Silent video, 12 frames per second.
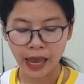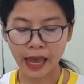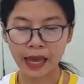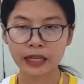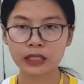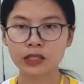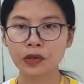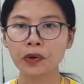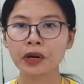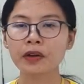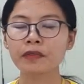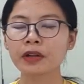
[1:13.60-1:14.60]
And
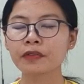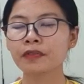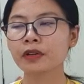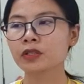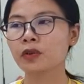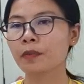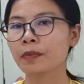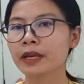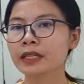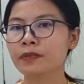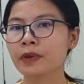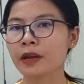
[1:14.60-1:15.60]
theater we refer to a
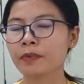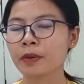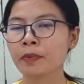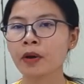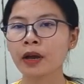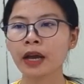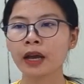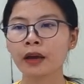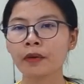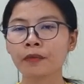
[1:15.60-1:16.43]
place where the people can,